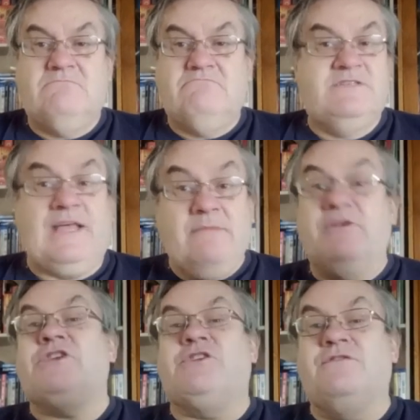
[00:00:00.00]

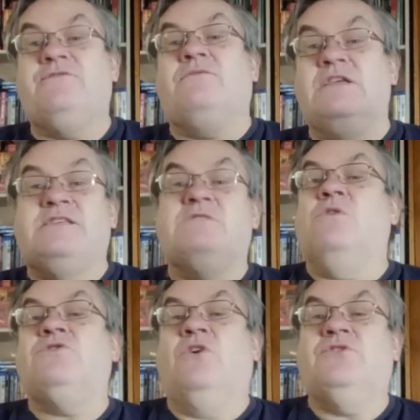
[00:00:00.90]
celebration of this is
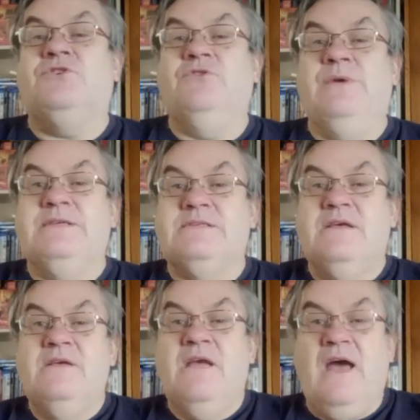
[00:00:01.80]
what Doctor Who is.
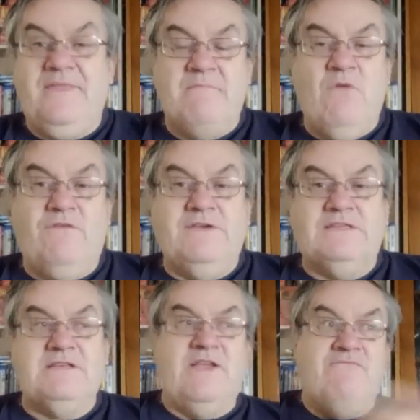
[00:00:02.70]
I think
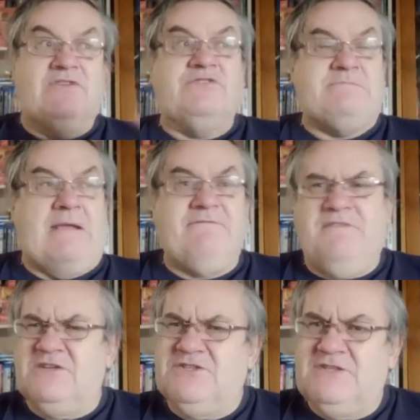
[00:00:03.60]
Moffat, in retrospect,
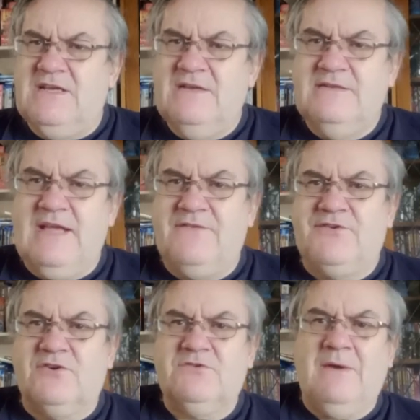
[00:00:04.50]
fudged Day of the
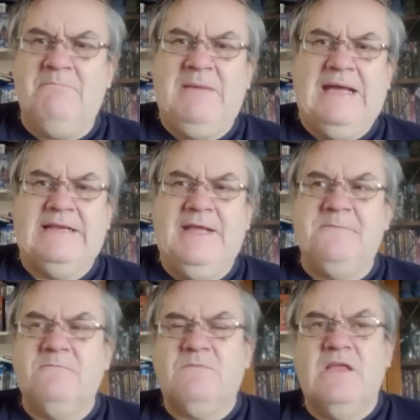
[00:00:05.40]
Doctor quite
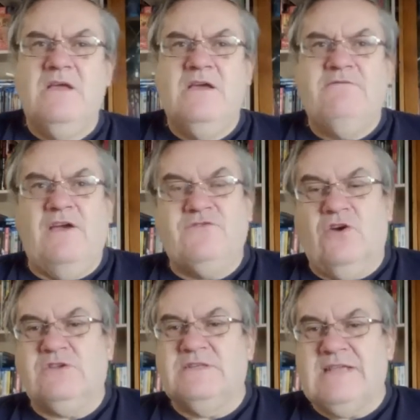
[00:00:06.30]
badly. Five
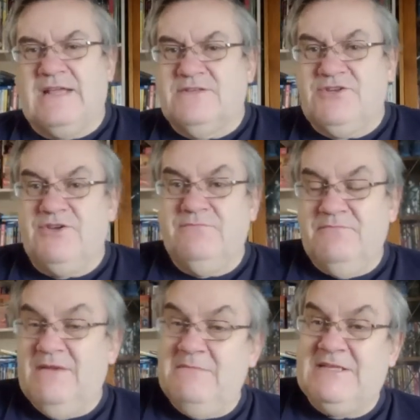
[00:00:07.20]
Doctors had
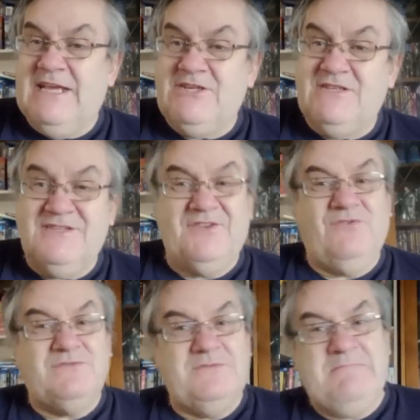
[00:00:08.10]
certain limitations, and of
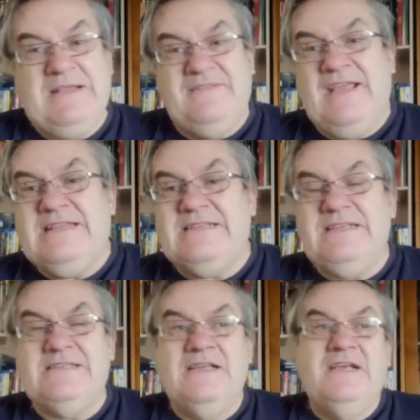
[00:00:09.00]
course it was made in the
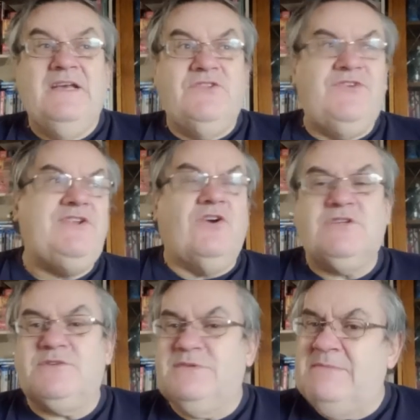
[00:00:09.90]
80s. Three
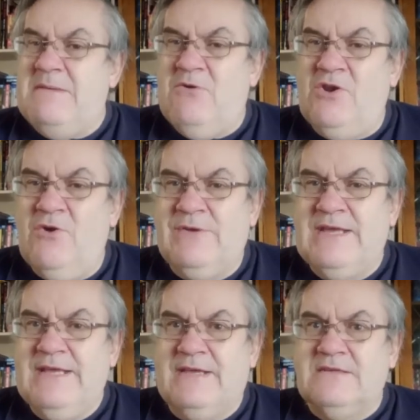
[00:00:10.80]
Doctors was a bit more
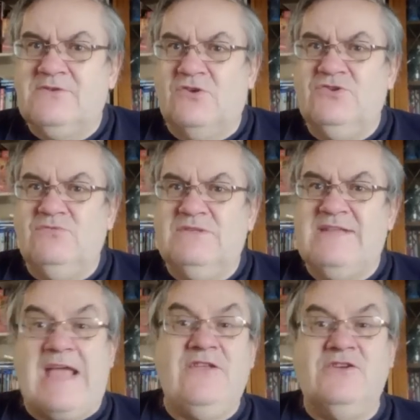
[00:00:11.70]
low-key, because Doctor Who was
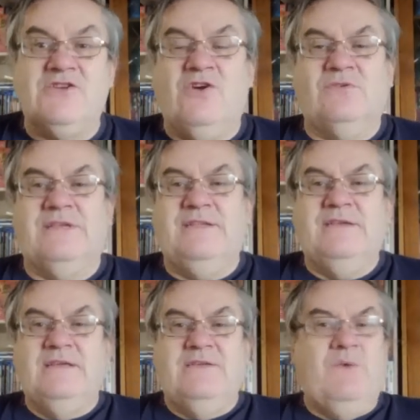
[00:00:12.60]
10 years old, and
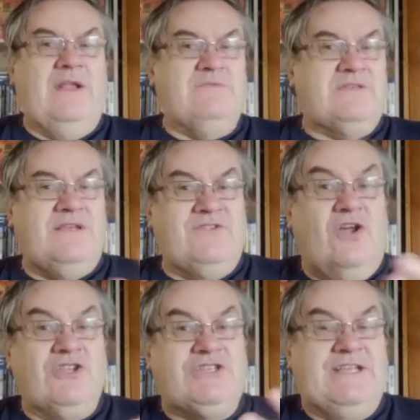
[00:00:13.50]
while it was
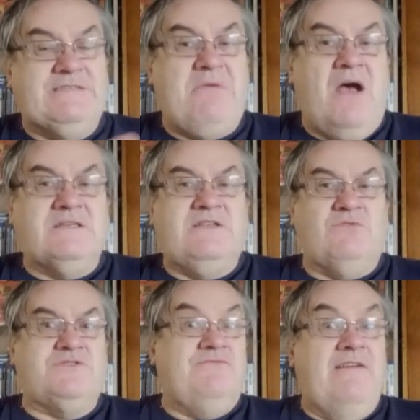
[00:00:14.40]
acknowledging its past, it
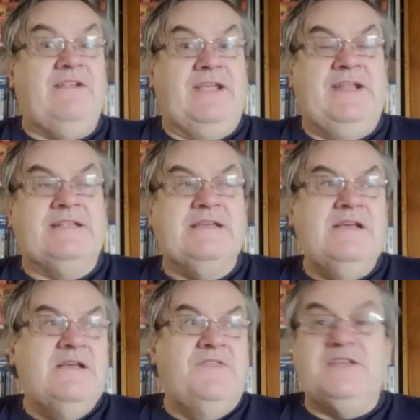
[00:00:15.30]
wasn't revelling in it.
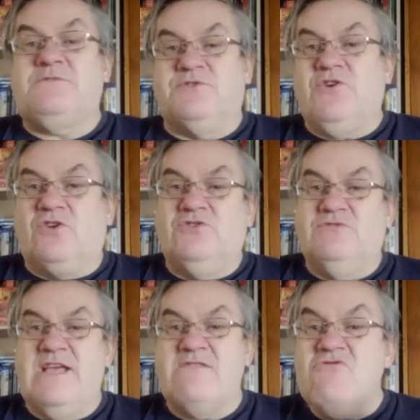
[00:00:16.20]
This was Doctor Who
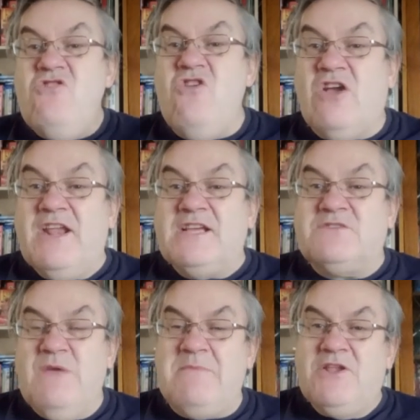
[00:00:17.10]
saying, look at
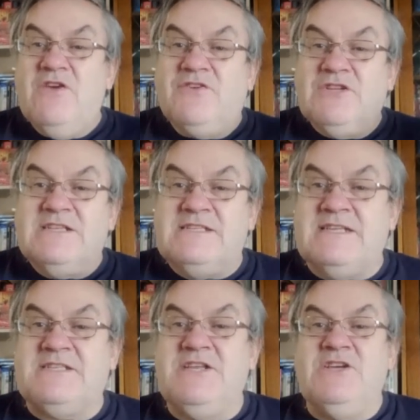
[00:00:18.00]
us, we've been here for nearly
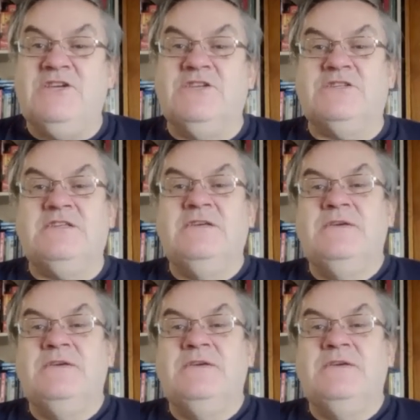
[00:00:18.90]
60 years,